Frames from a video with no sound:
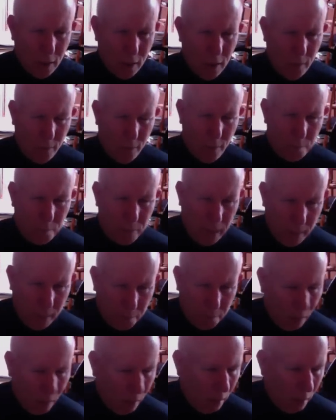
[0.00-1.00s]
The
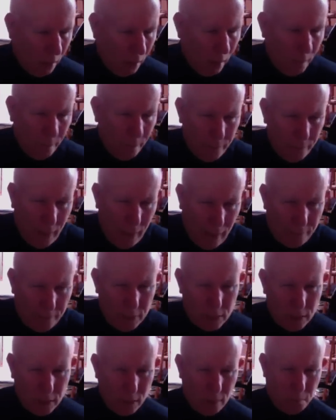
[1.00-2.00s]
people have this in
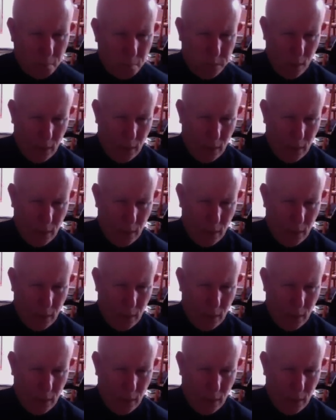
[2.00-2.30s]
their blood.